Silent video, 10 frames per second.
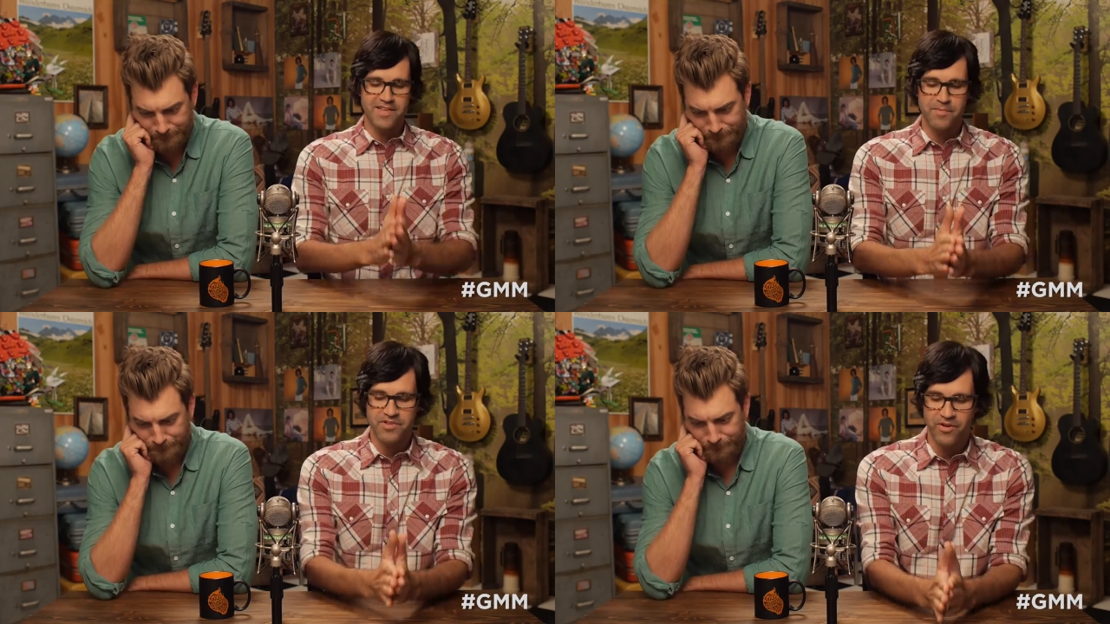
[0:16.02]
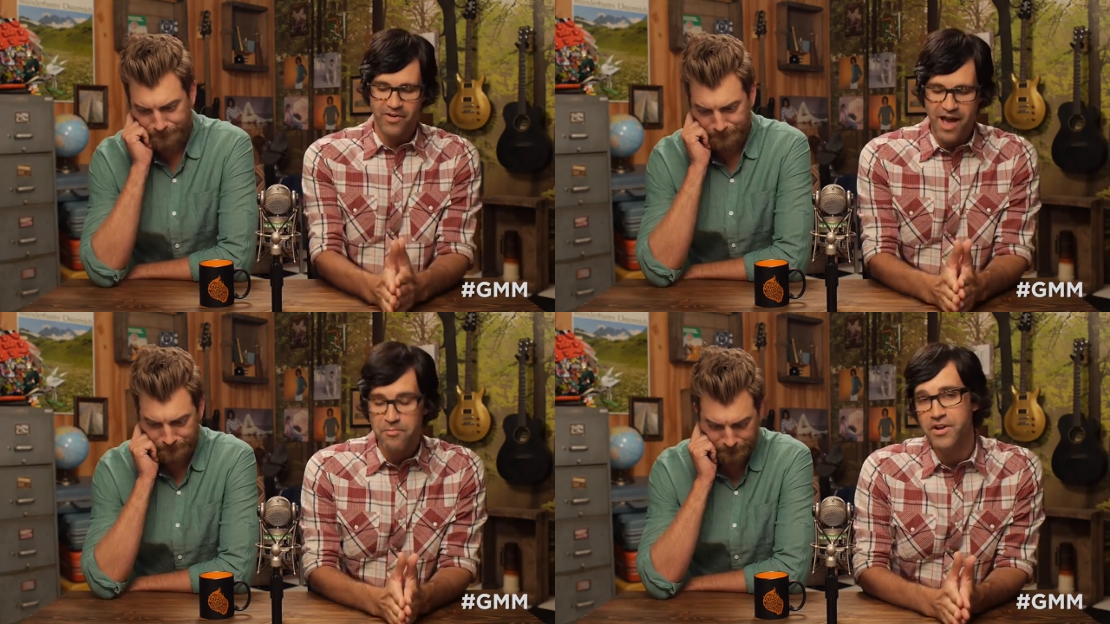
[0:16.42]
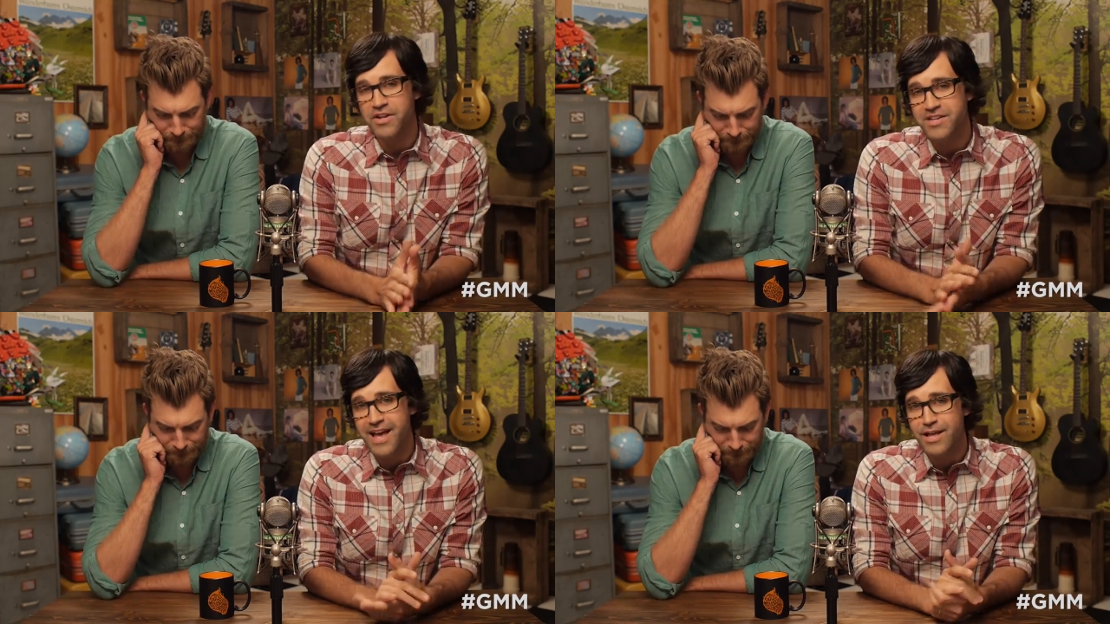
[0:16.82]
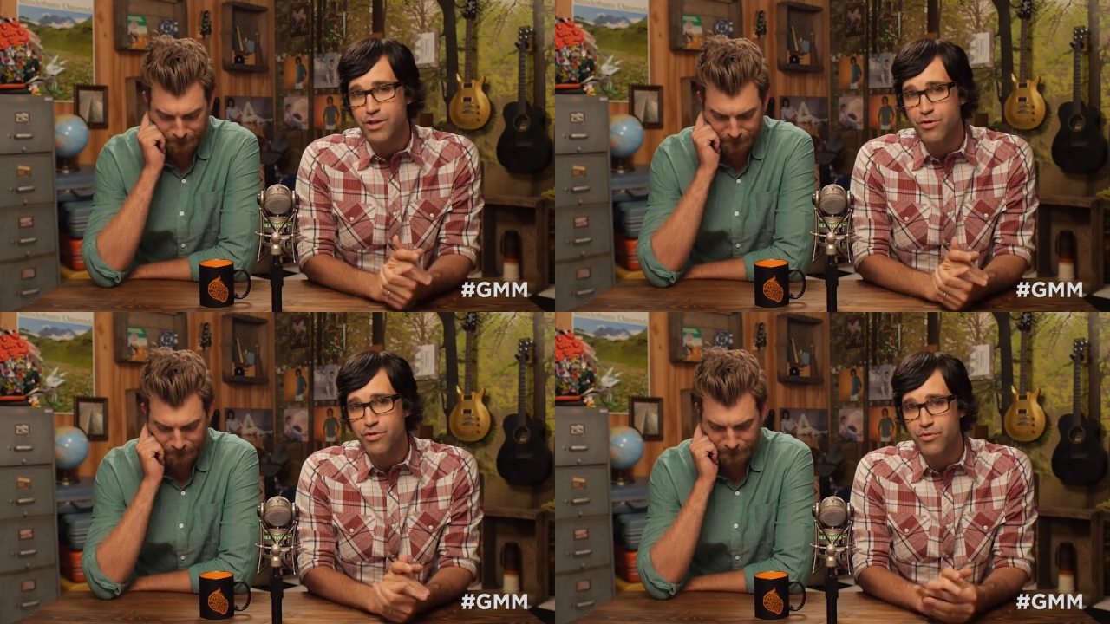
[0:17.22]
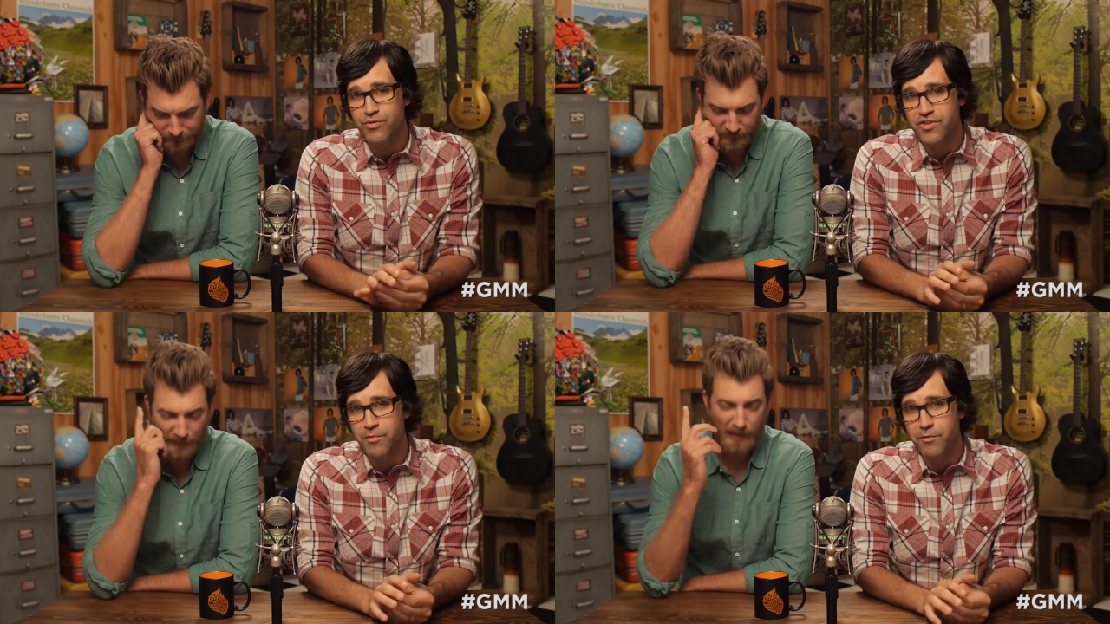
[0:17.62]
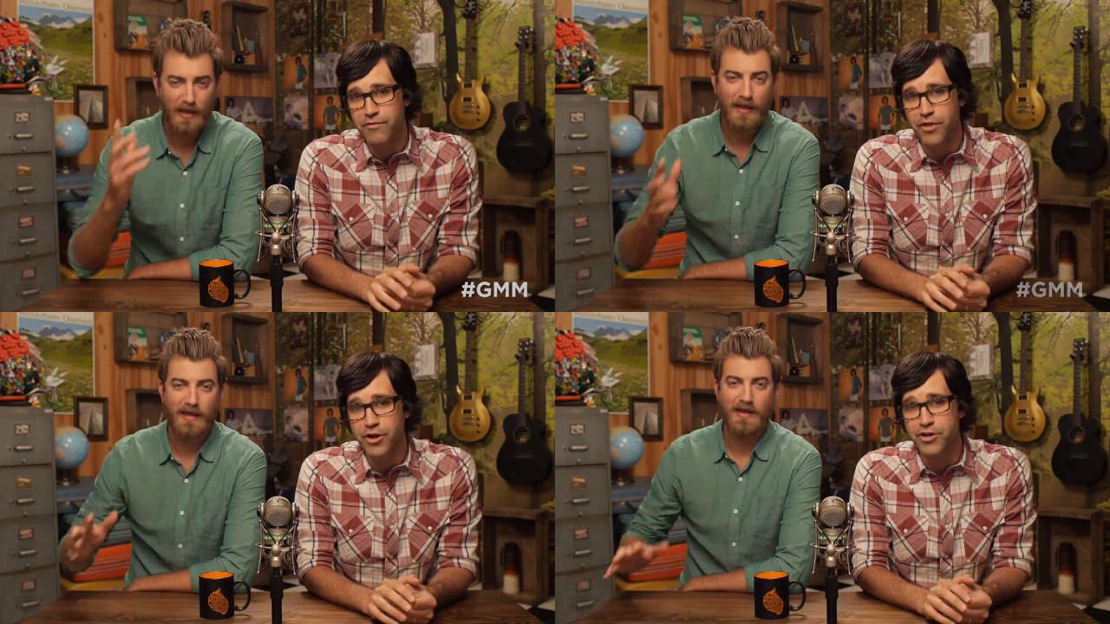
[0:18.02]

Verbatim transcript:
Speaker 1: this episode, I'm going to take you through some of the